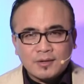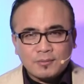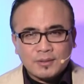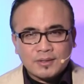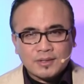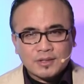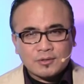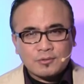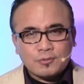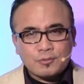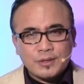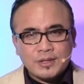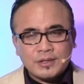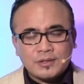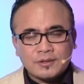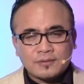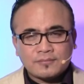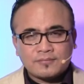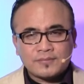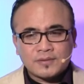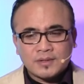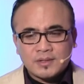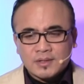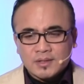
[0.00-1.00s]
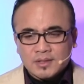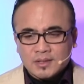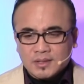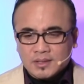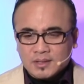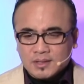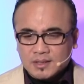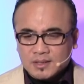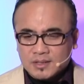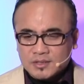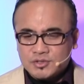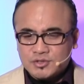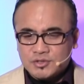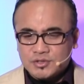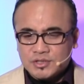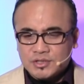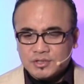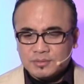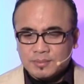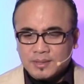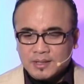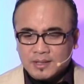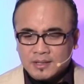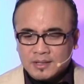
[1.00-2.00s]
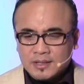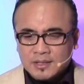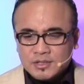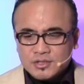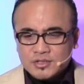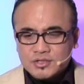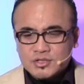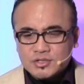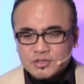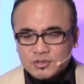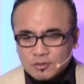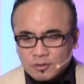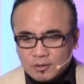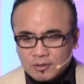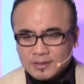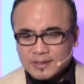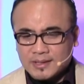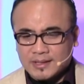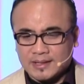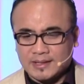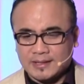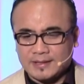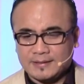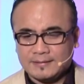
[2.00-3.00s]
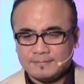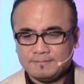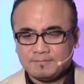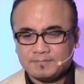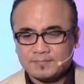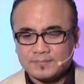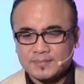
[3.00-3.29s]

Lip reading: when the queen of Sheba saw that.